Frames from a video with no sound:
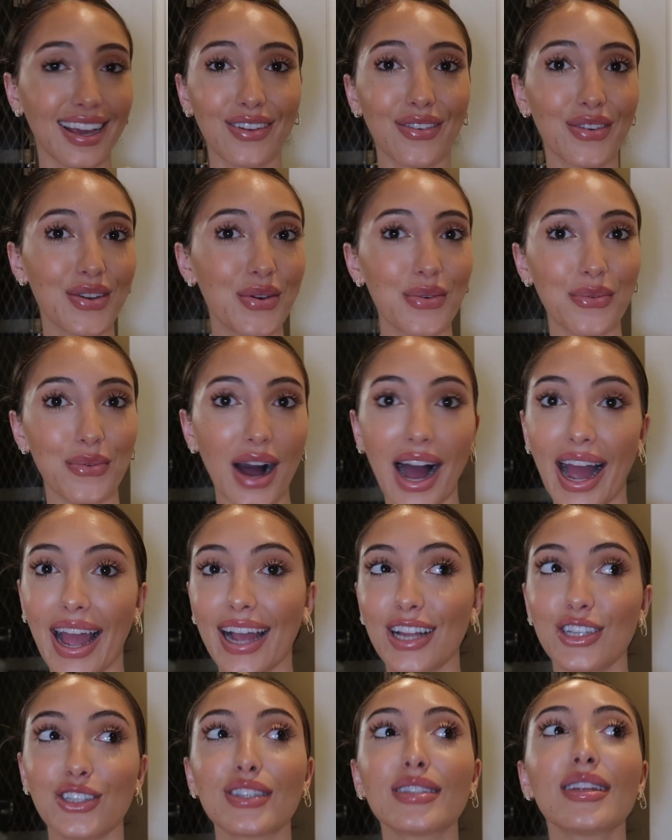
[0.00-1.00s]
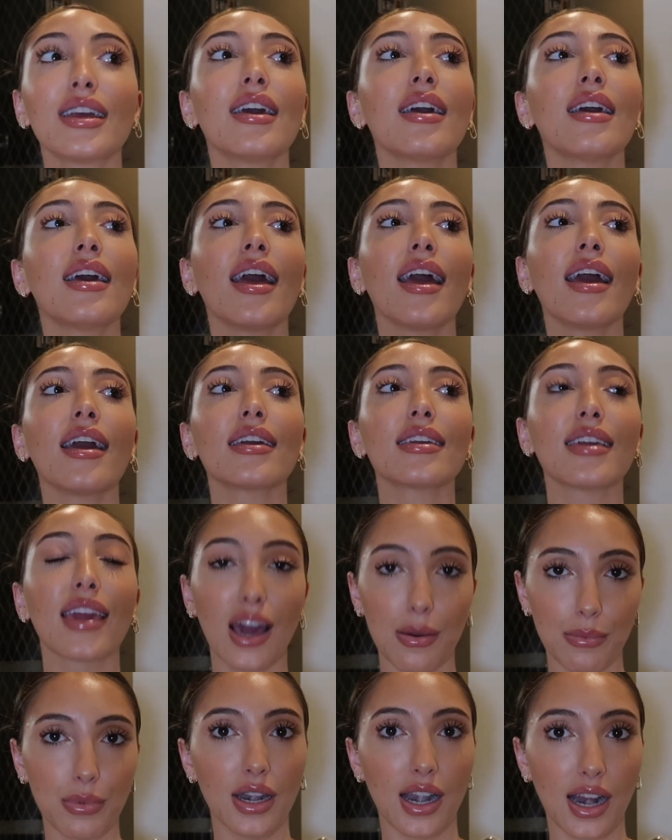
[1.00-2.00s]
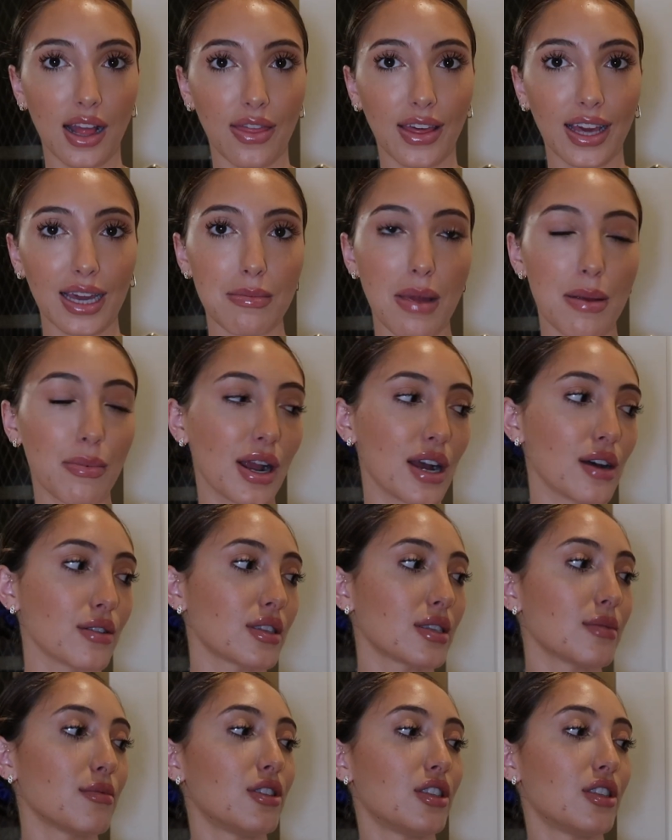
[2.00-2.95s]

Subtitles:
I don't know why, I just can't put anything in my brows.